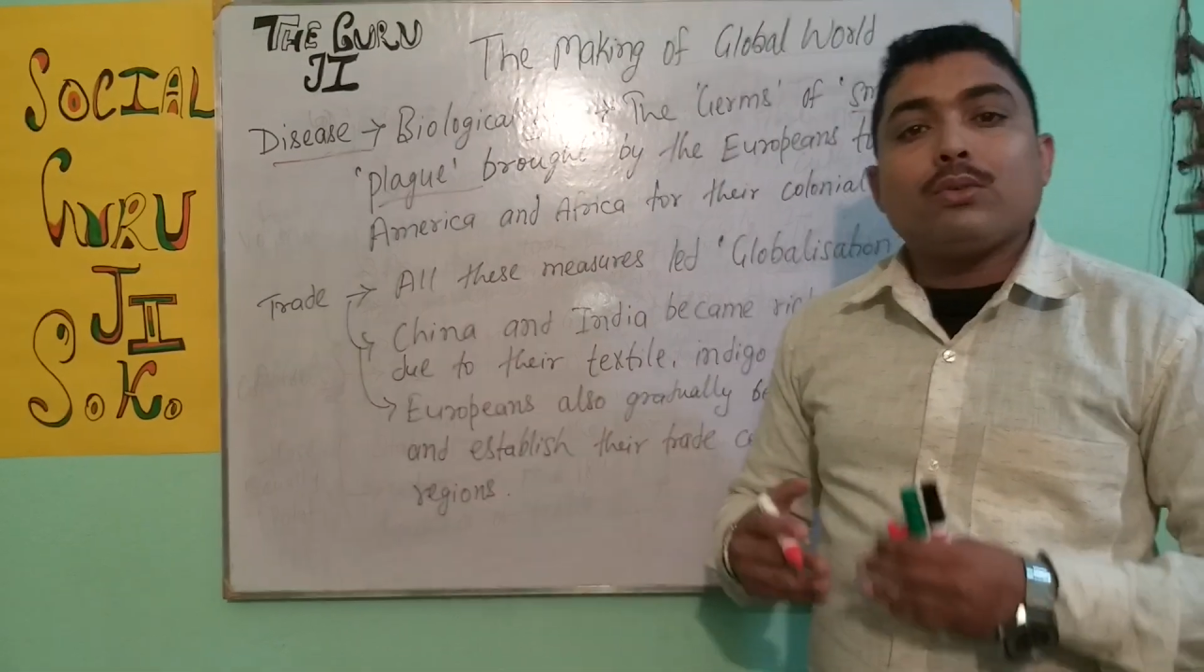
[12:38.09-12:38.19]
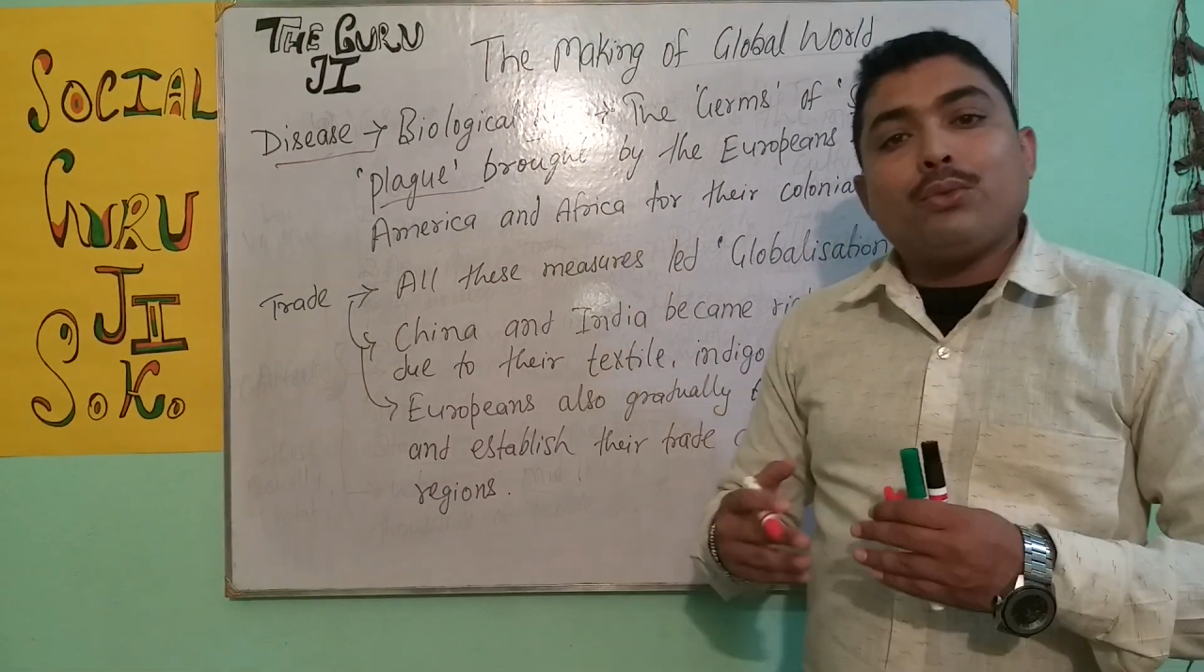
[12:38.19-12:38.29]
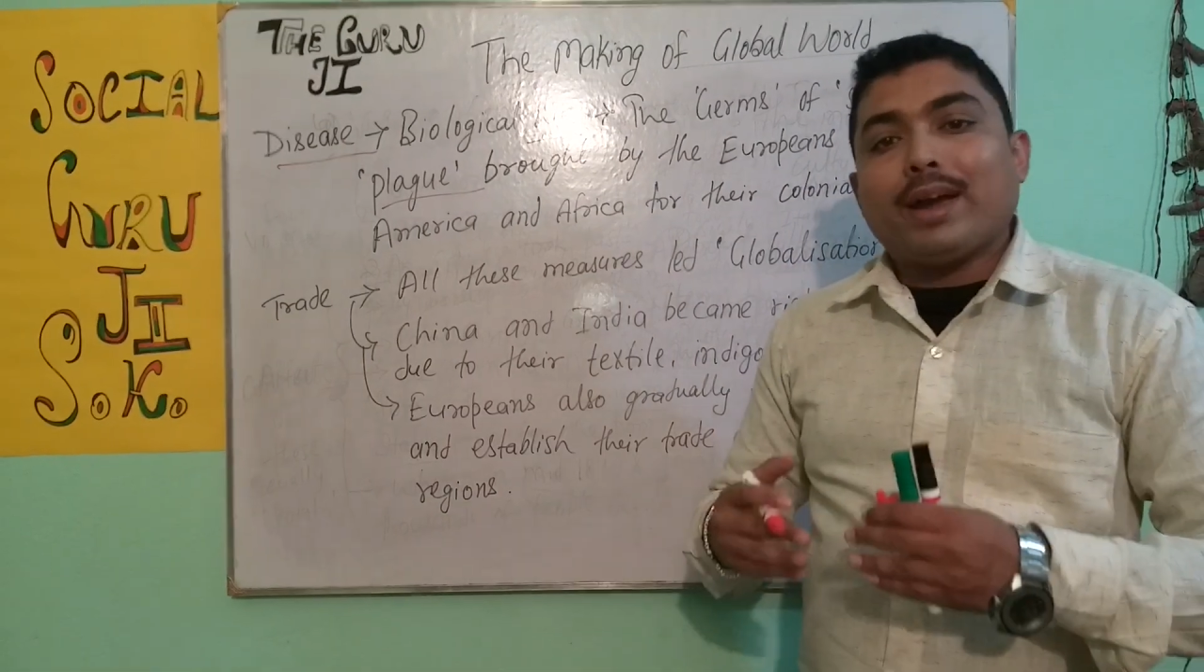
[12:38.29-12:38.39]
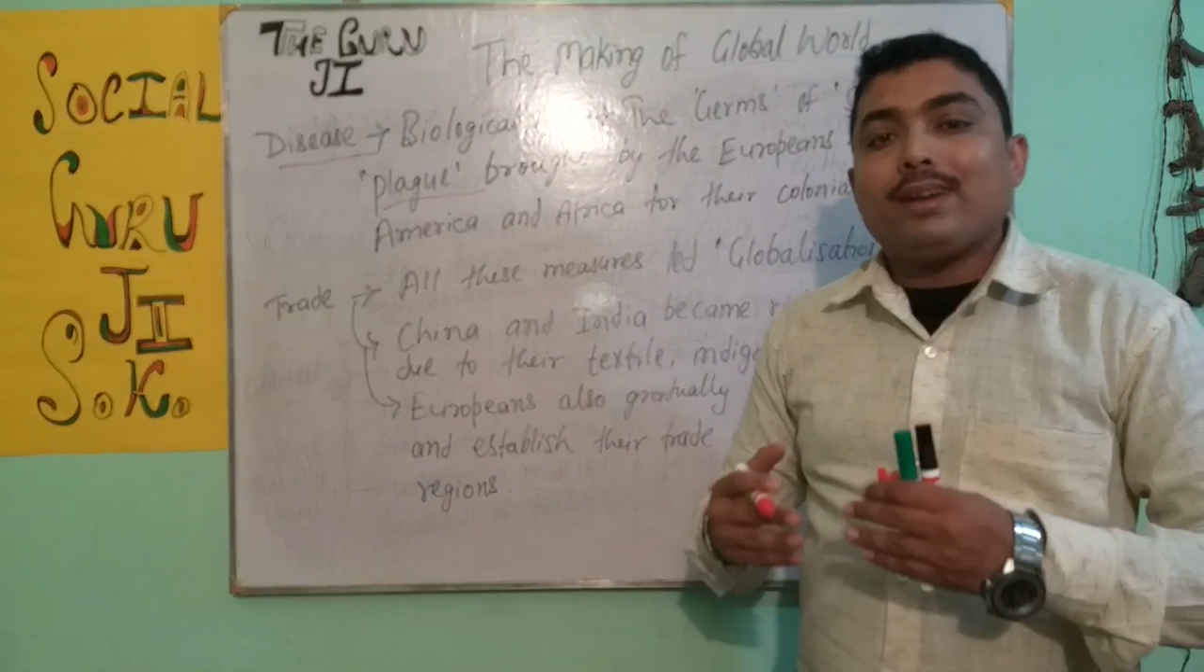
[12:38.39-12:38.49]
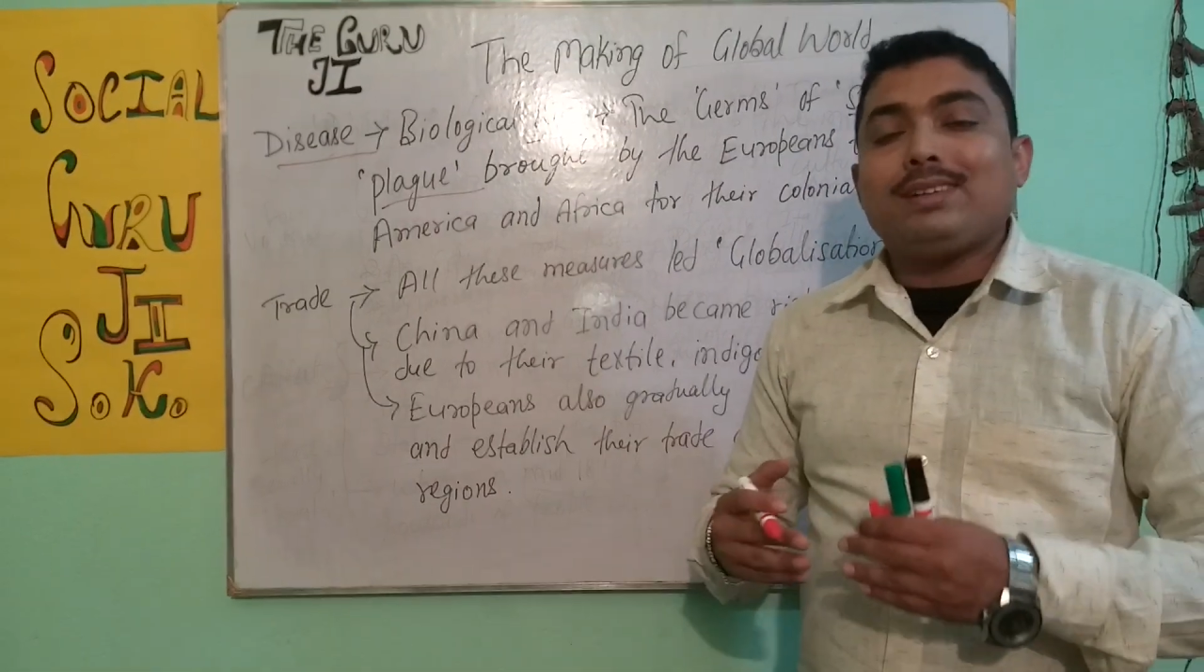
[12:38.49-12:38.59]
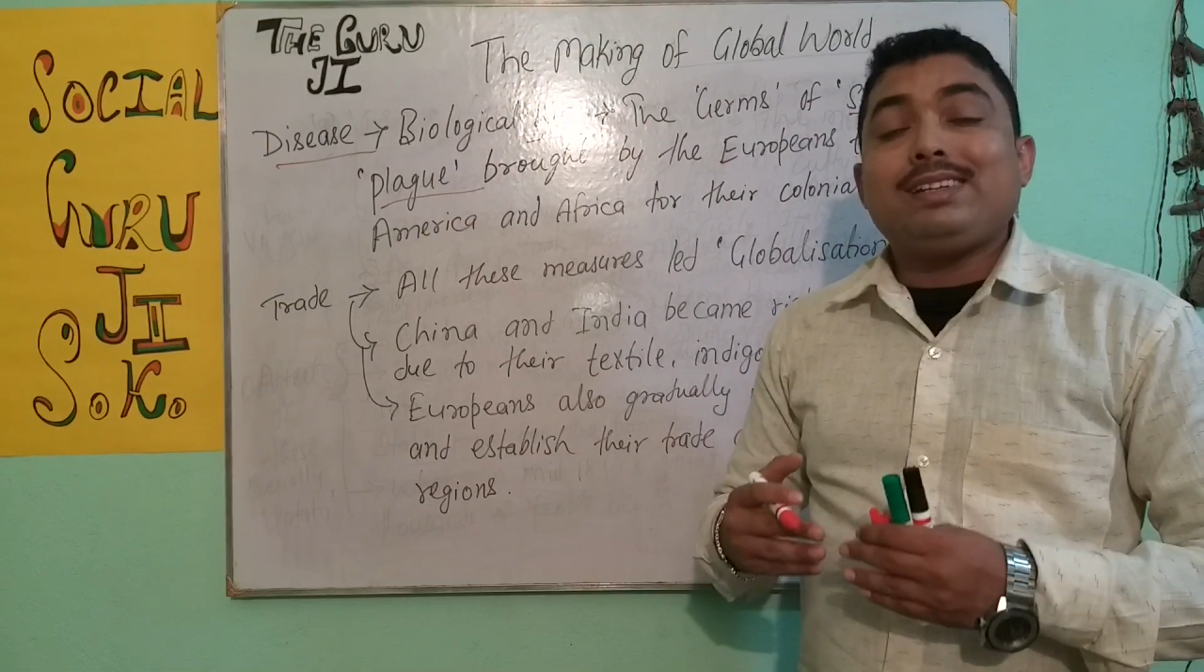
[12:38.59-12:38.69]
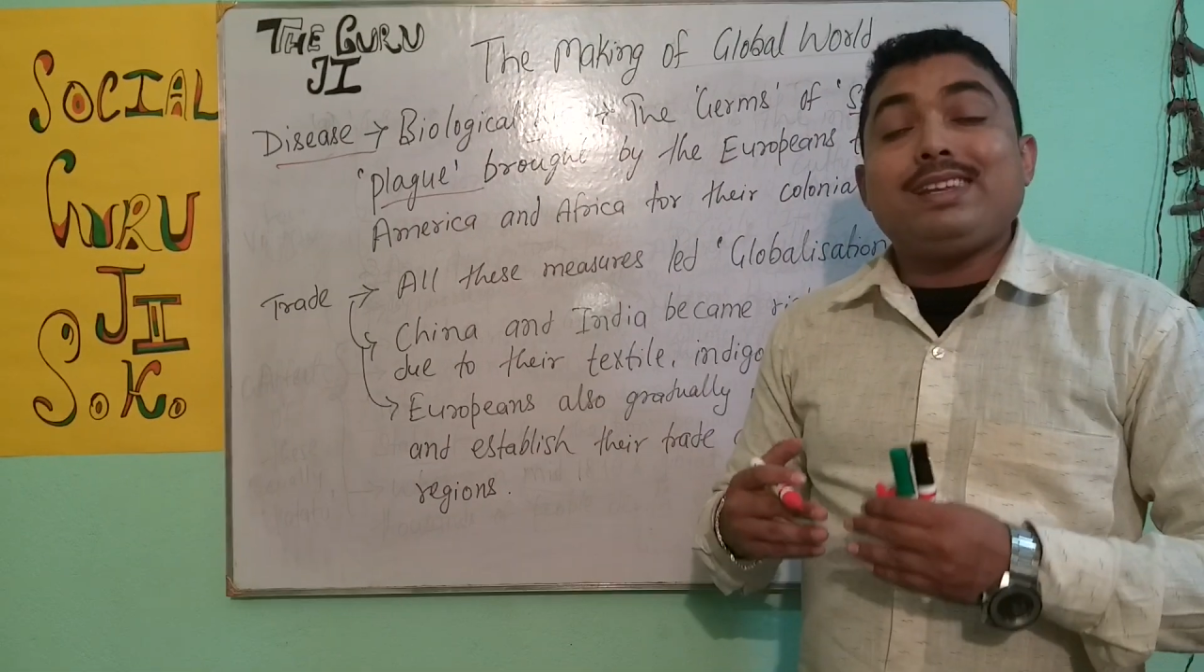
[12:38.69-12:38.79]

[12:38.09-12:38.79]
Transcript: viral